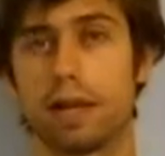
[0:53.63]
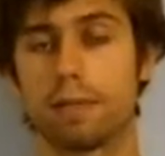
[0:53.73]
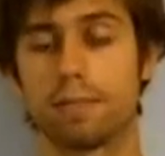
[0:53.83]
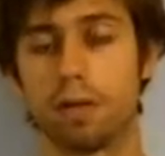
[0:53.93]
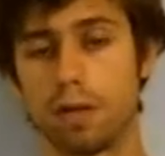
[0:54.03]

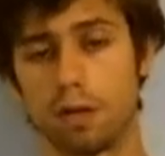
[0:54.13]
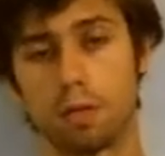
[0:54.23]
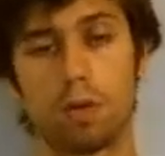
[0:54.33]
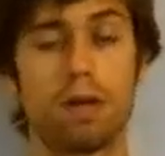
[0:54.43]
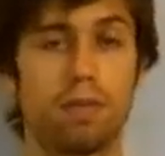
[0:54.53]
That
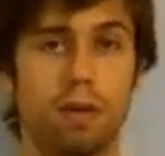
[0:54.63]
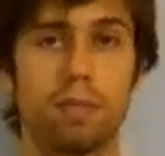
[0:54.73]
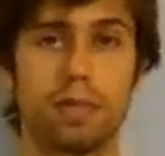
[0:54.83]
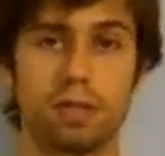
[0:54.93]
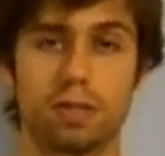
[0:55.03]
wherever
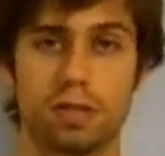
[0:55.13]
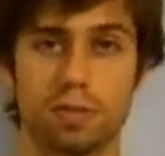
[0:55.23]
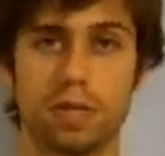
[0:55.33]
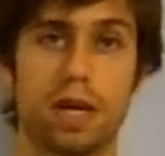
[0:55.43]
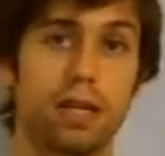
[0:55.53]
our immune
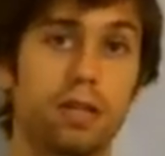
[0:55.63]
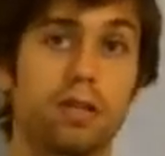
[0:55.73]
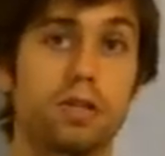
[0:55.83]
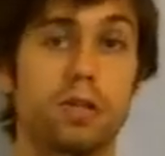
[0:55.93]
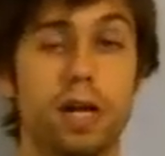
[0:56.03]
system's at,
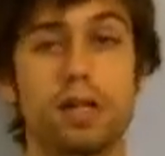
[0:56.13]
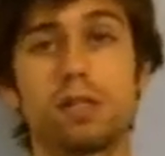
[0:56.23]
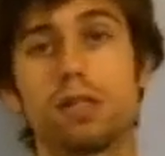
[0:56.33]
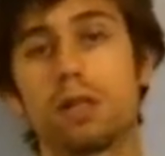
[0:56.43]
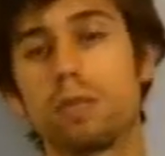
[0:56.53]
there are
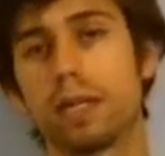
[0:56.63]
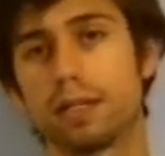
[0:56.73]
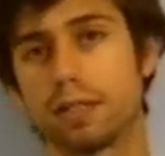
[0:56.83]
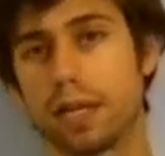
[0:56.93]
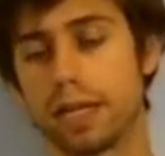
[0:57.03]
strategies that we
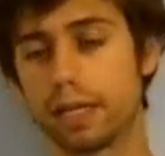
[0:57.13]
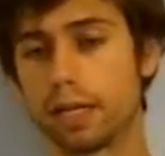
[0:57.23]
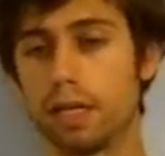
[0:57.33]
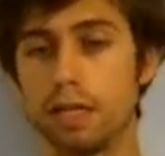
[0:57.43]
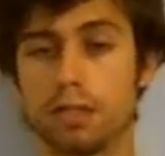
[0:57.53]
can
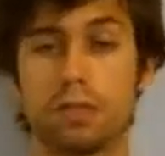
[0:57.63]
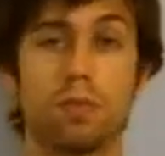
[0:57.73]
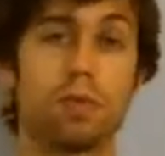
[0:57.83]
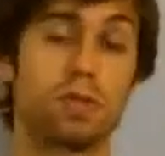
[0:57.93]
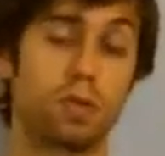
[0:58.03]
take
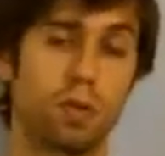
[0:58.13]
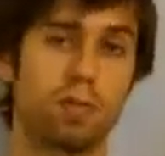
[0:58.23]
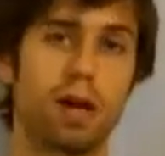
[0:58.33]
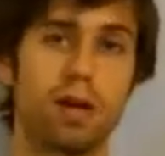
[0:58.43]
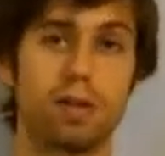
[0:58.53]
to
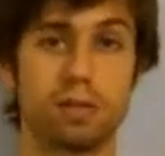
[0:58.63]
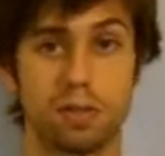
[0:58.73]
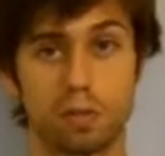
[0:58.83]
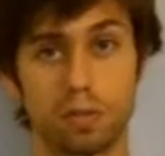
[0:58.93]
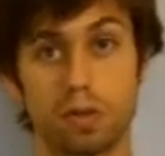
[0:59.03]
restore balance,
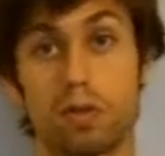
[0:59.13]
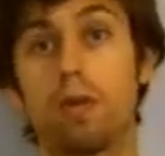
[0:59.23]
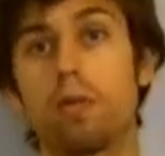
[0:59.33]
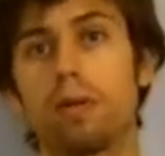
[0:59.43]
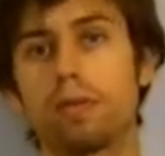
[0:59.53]
to
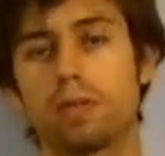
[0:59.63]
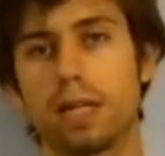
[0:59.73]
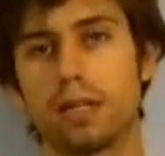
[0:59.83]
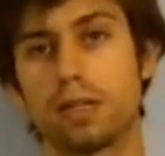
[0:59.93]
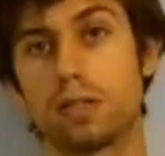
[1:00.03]
restore
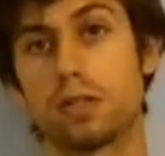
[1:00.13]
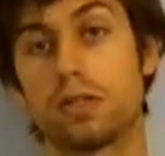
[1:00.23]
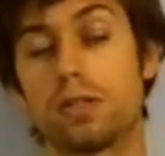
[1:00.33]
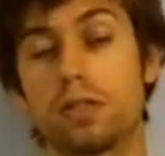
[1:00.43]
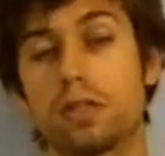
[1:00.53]
homeostasis,
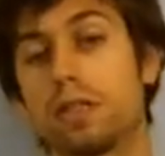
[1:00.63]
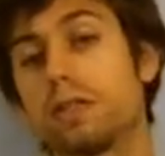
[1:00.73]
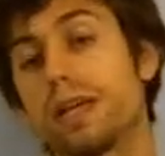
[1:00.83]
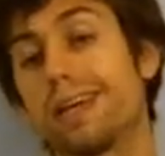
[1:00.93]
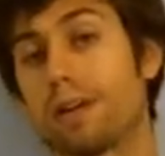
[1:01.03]
and just
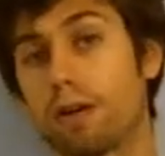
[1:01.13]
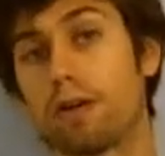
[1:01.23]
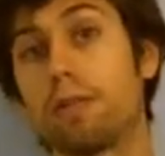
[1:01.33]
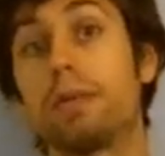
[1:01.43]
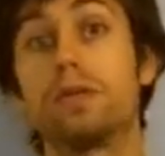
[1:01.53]
take
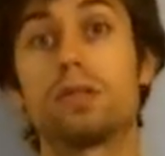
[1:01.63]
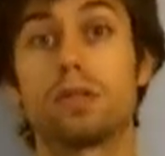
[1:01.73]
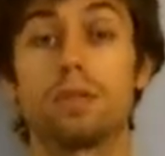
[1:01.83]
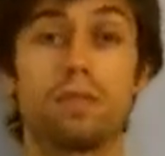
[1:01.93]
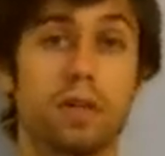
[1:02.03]
our immune
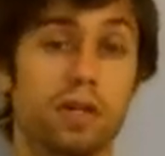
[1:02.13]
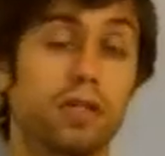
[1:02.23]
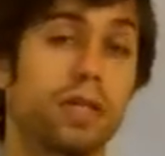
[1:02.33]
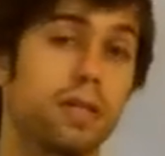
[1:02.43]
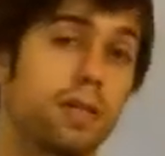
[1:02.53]
system
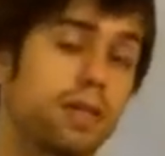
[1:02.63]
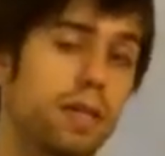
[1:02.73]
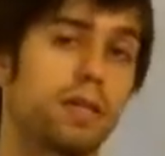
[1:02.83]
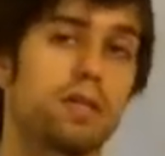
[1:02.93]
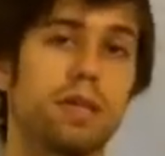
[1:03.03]
functioning to the
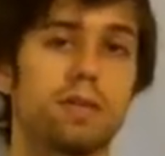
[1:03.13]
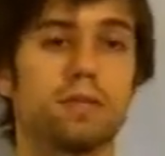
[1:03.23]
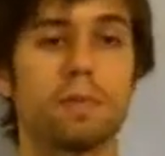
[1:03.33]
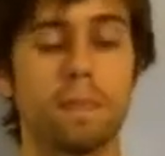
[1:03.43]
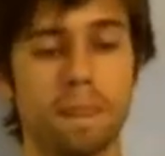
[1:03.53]
next
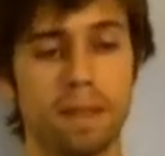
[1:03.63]
level.